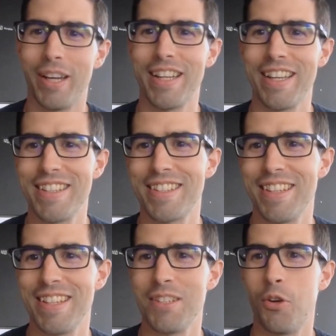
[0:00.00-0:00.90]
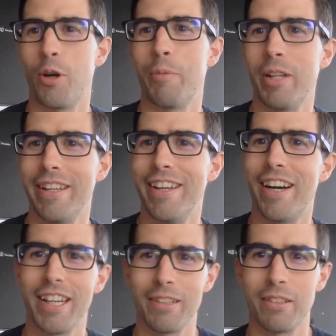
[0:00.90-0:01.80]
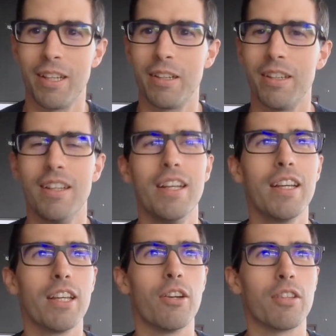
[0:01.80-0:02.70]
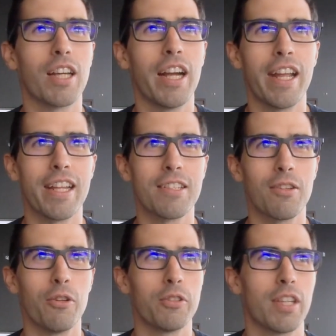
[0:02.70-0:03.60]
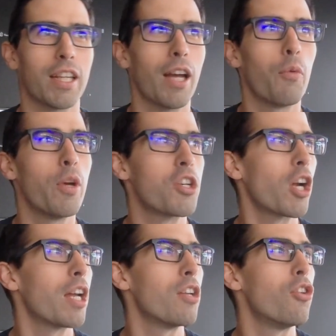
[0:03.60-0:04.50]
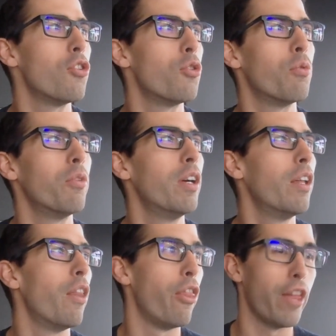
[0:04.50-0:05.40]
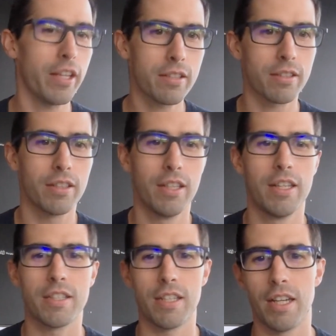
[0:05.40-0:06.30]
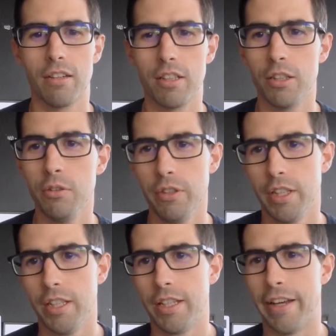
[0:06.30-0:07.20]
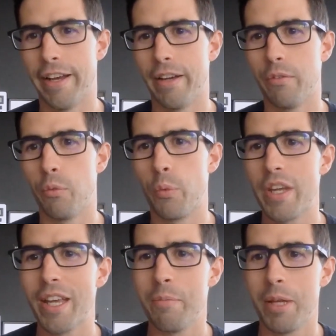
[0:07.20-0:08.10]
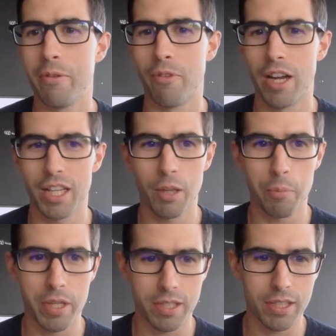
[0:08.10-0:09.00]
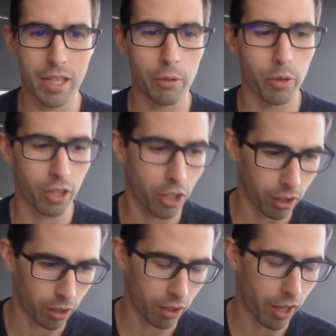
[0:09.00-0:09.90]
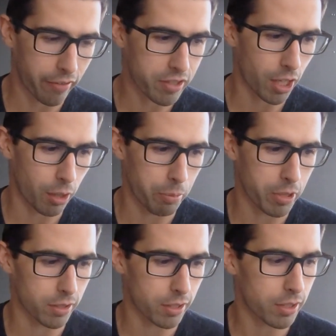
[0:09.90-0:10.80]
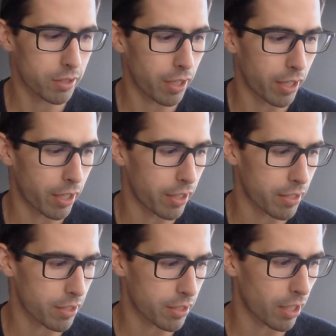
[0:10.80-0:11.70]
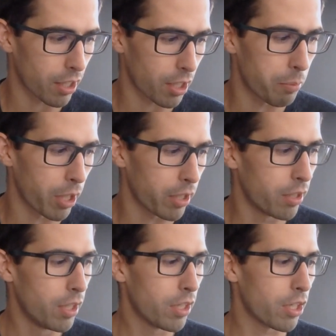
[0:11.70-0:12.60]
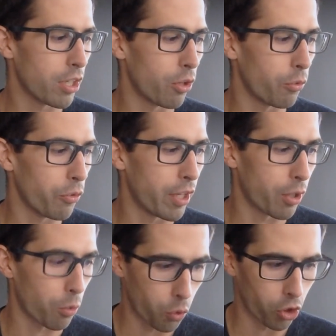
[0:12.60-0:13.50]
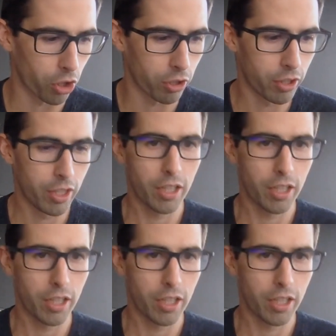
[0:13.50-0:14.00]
what is normal and not. And to kind of answer those, like, I wish I knew this scenario. We had been running the business. I don't want to call it a lifestyle business necessarily, but there were